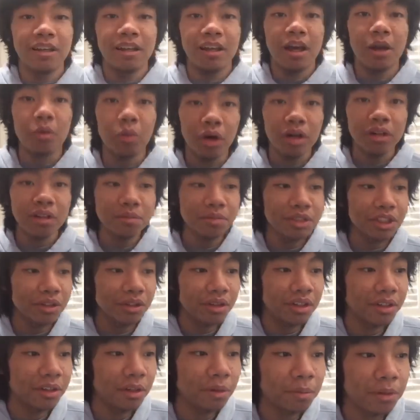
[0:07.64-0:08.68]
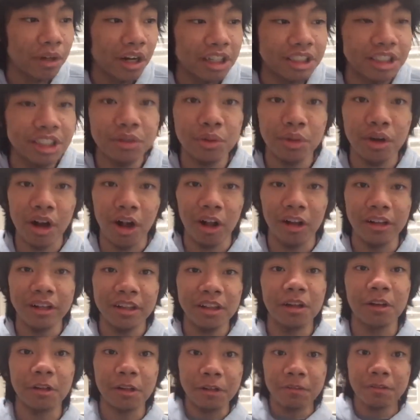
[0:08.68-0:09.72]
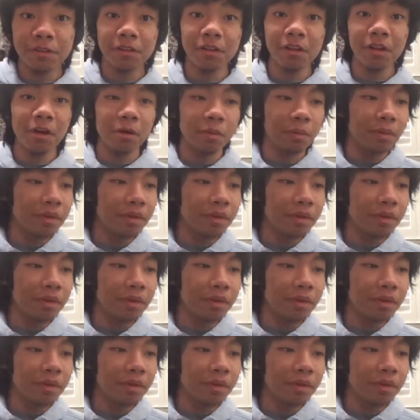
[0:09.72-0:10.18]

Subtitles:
and welcome to a little project we're calling the Gleeful Globe.